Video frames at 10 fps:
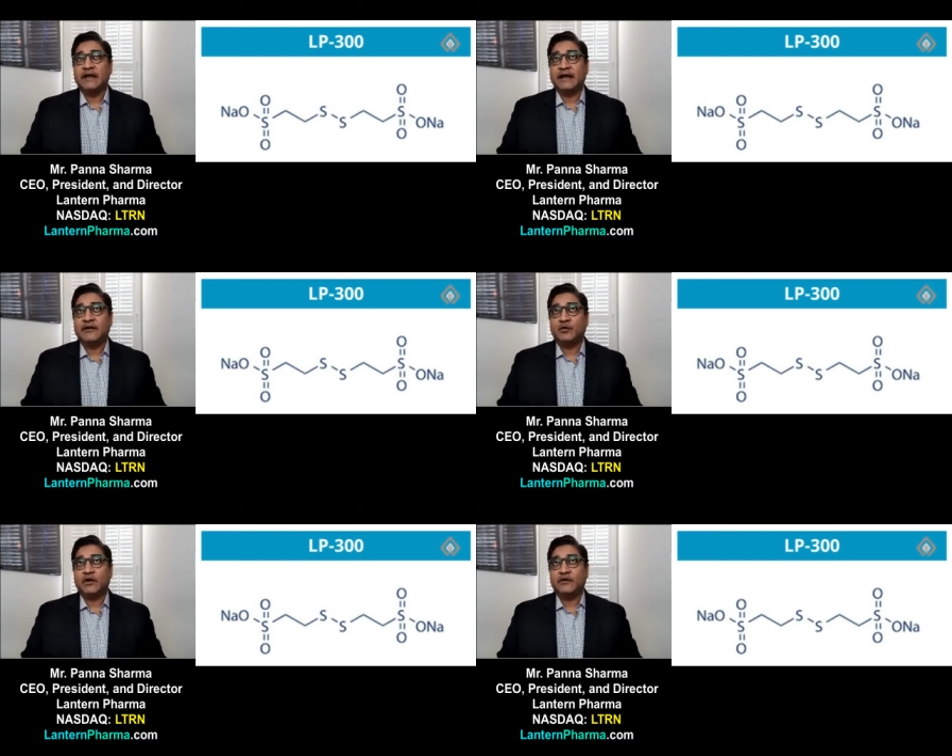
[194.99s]

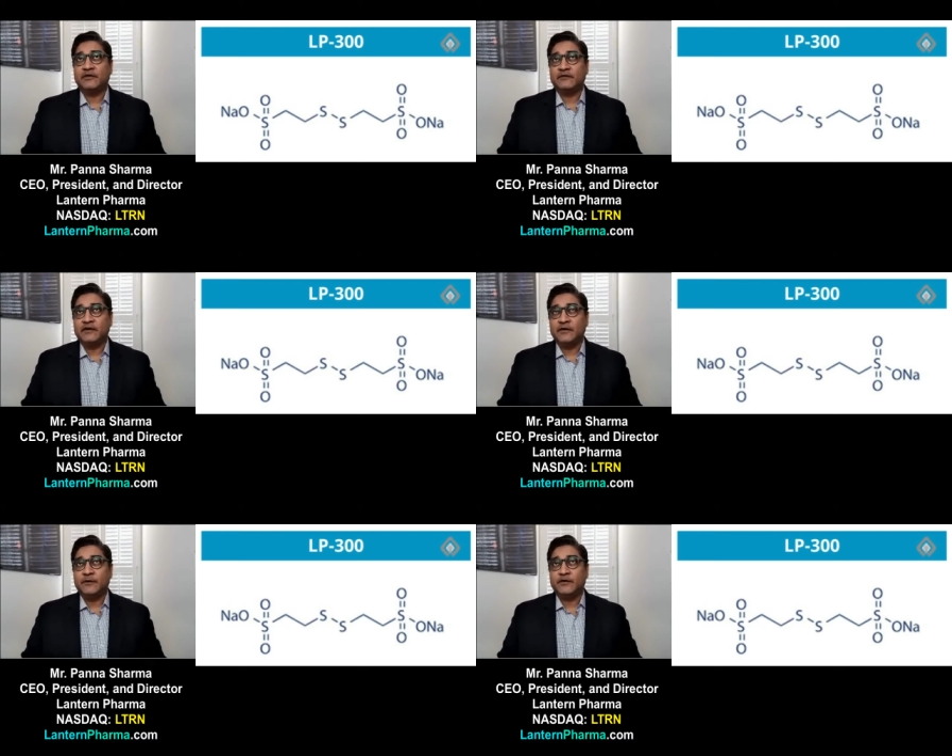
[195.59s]
as well as in
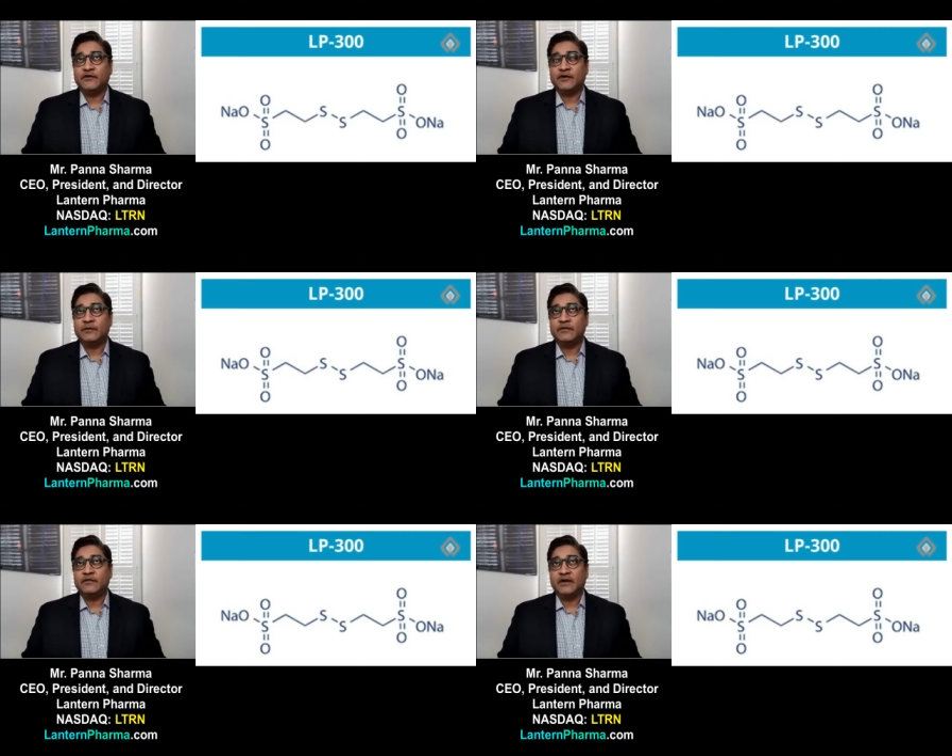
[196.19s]
vivo
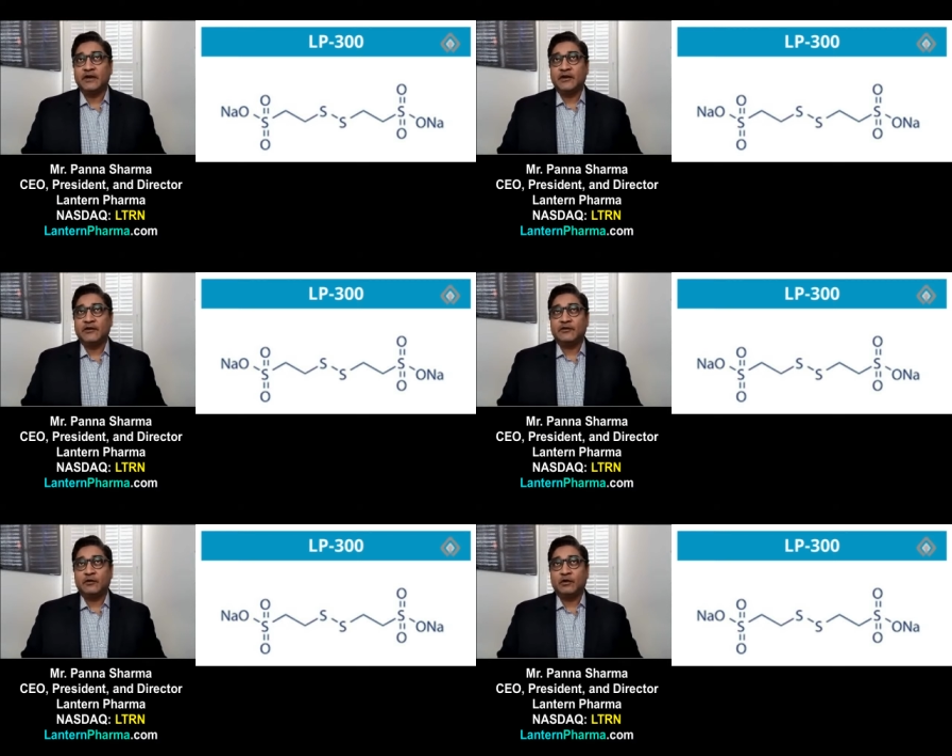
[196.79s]
systems
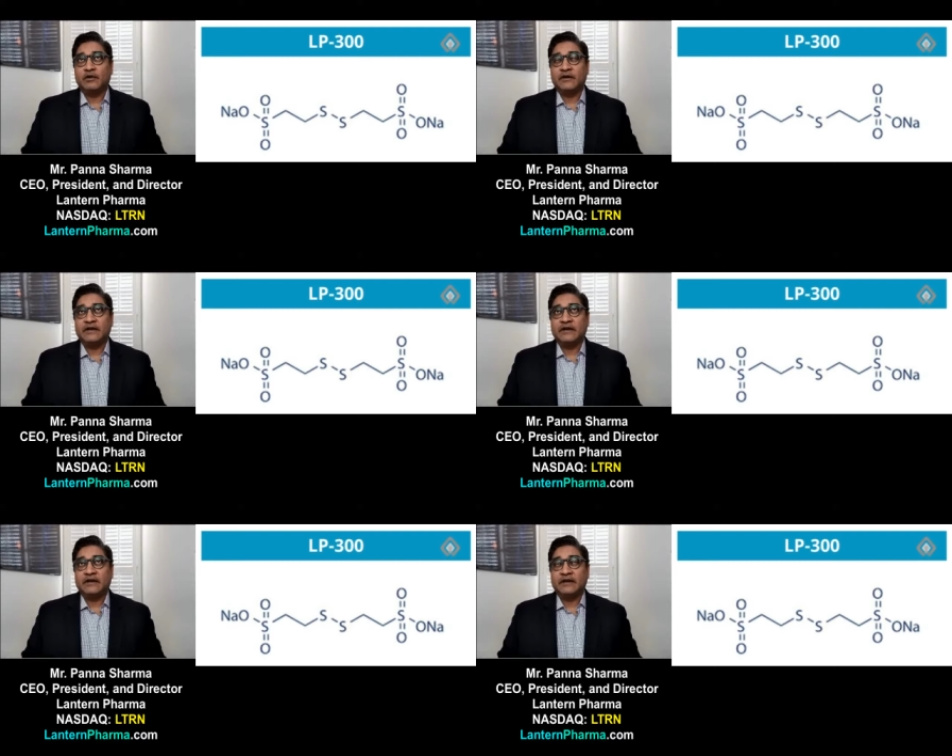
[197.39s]
so we're
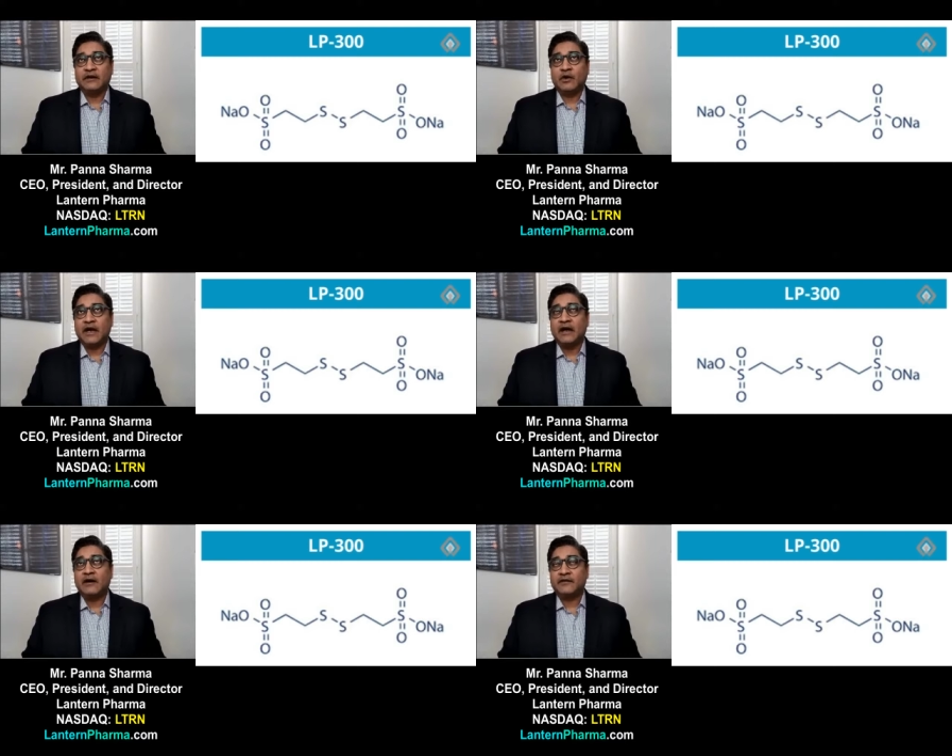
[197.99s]
living you know what
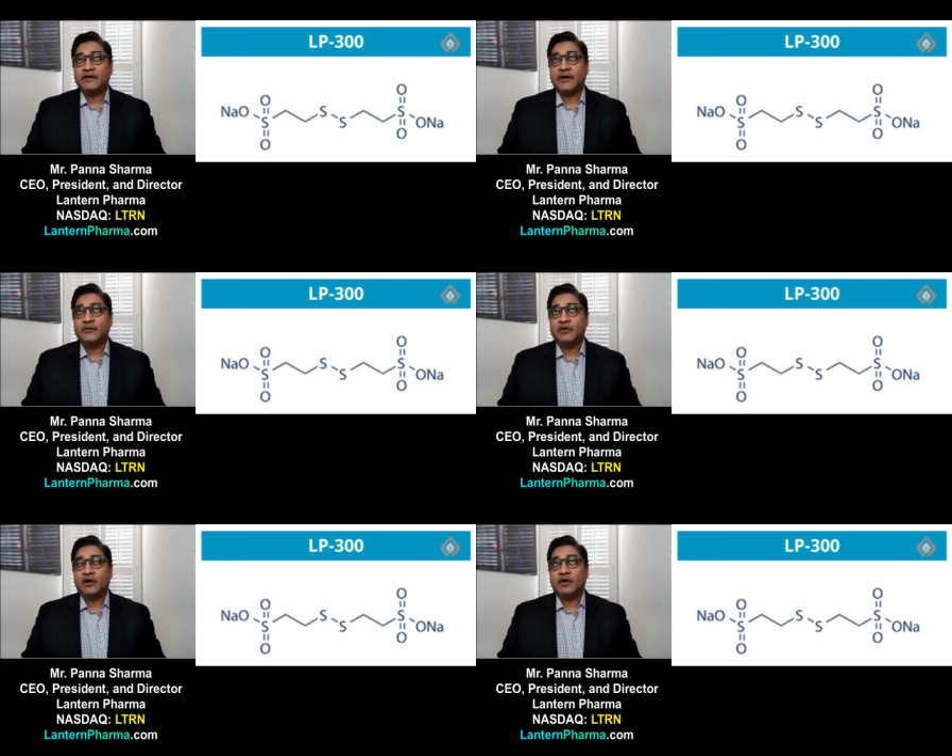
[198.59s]
i
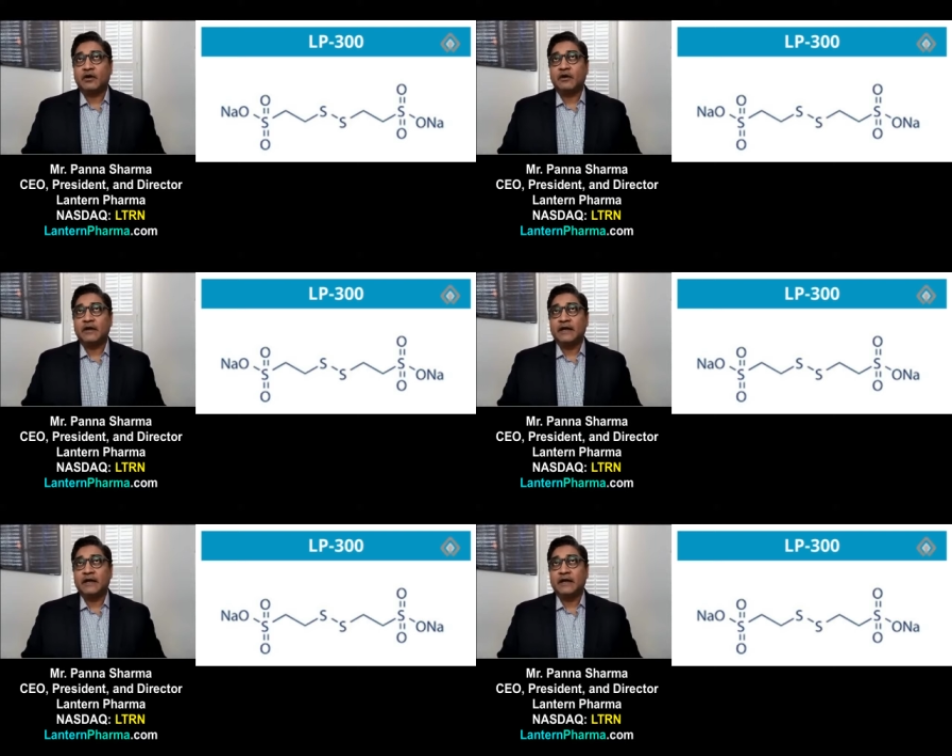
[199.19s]
oftentimes call